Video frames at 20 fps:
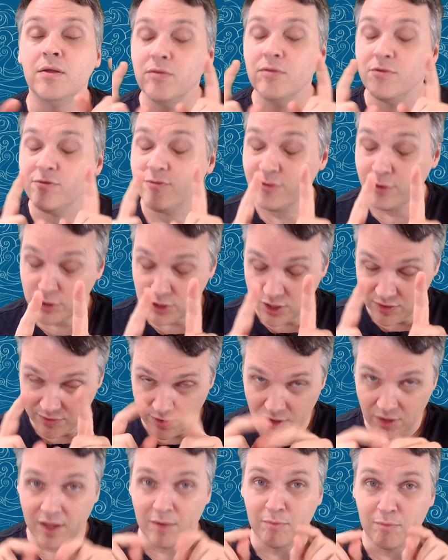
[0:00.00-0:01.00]
first of
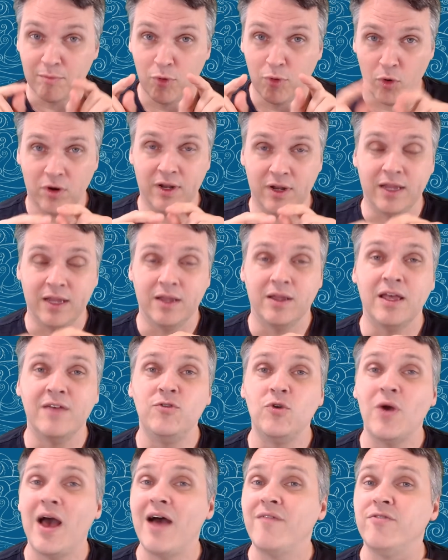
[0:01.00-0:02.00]
all, importantly, if
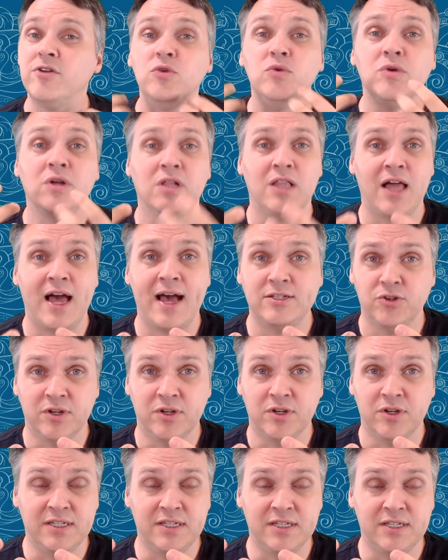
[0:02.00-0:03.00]
you have a new class you're
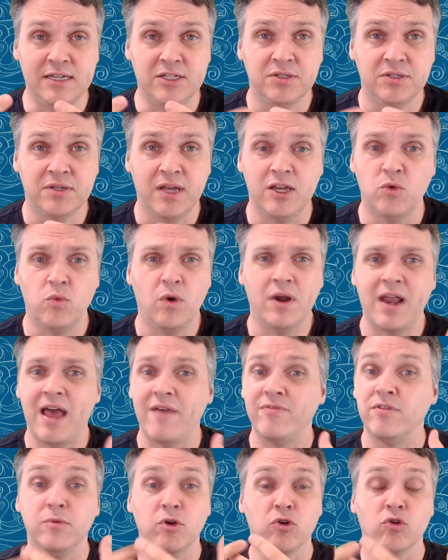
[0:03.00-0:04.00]
going to teach and you want to
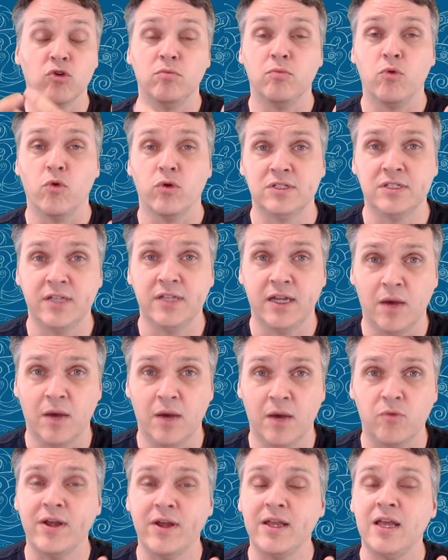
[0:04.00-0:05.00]
have the mural board set
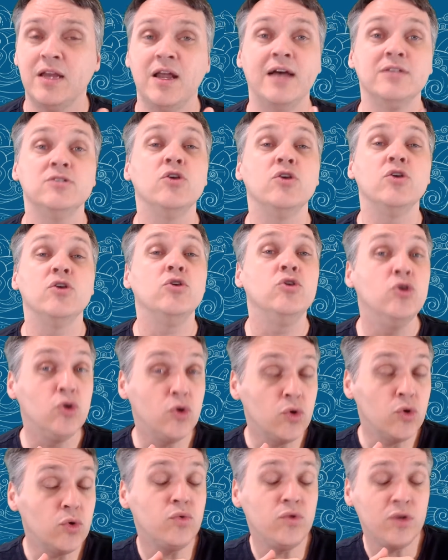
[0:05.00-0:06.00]
up, recognize
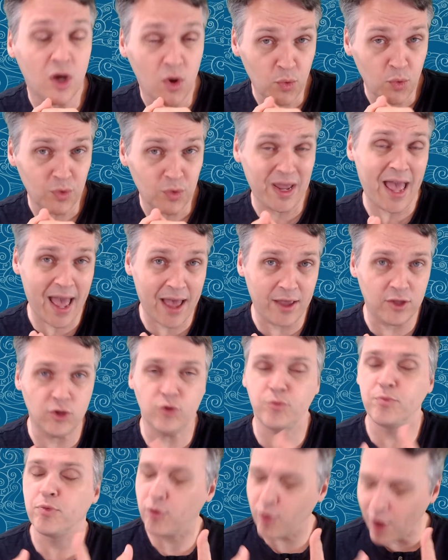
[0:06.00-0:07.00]
you
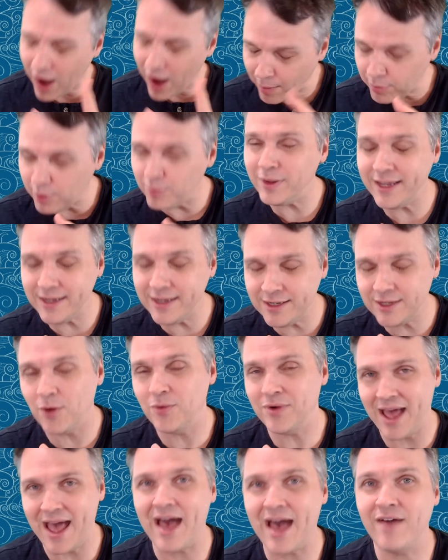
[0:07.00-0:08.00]
probably
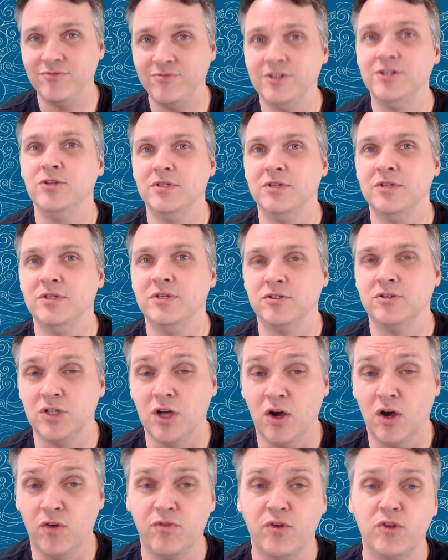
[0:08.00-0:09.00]
don't have to do this
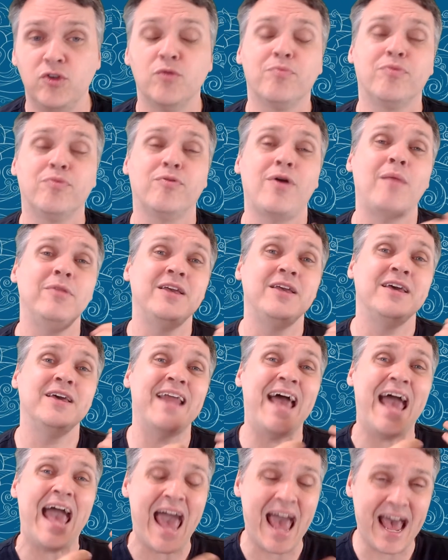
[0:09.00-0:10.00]
yourself. You're probably going to
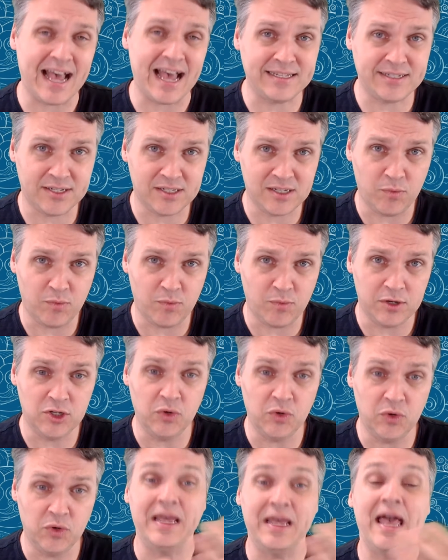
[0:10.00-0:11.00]
ask someone to
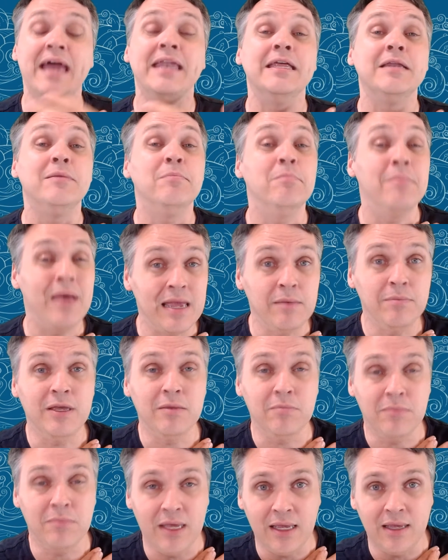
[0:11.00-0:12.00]
do it, and it may be
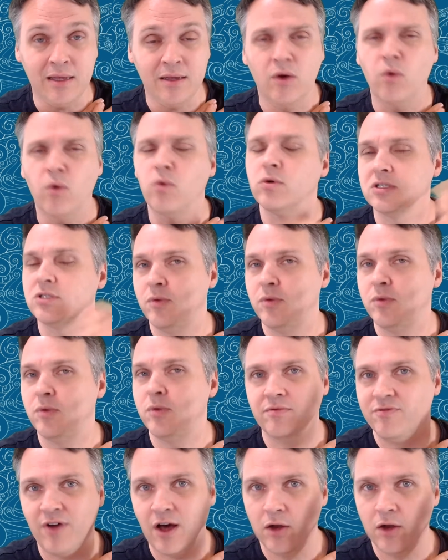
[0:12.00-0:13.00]
me or someone
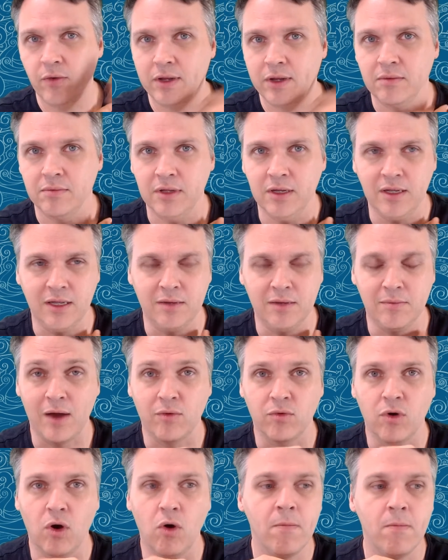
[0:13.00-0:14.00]
following in my
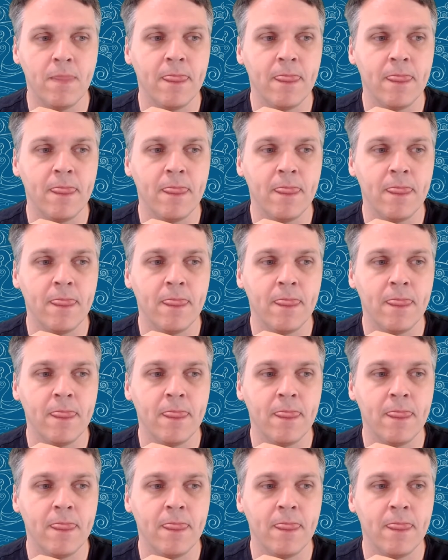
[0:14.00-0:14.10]
role.